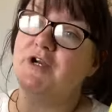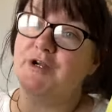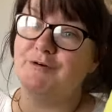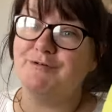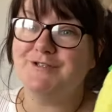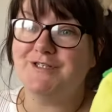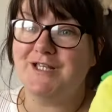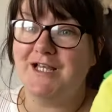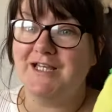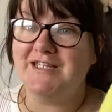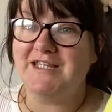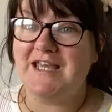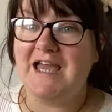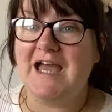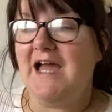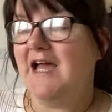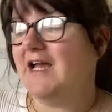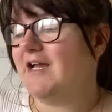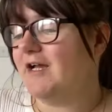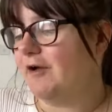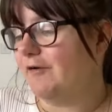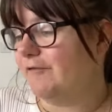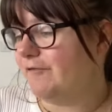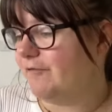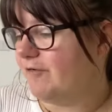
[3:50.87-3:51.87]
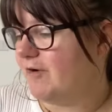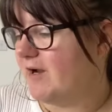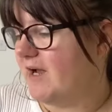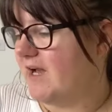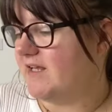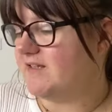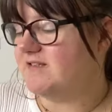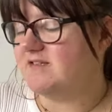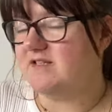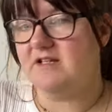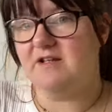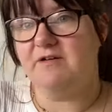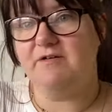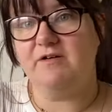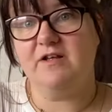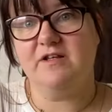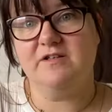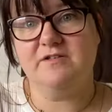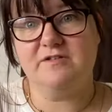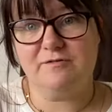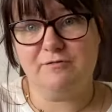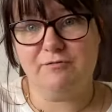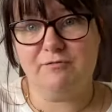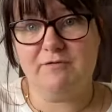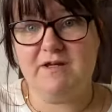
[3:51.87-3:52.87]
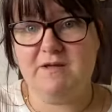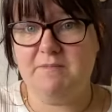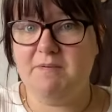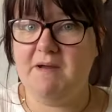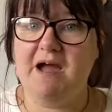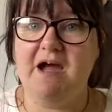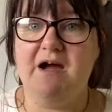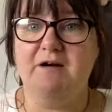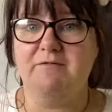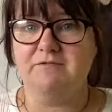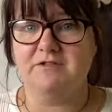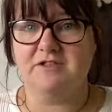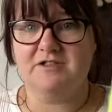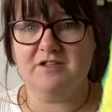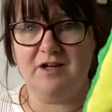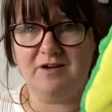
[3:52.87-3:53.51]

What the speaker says: And I was like, yeah, go for it. So there was £3.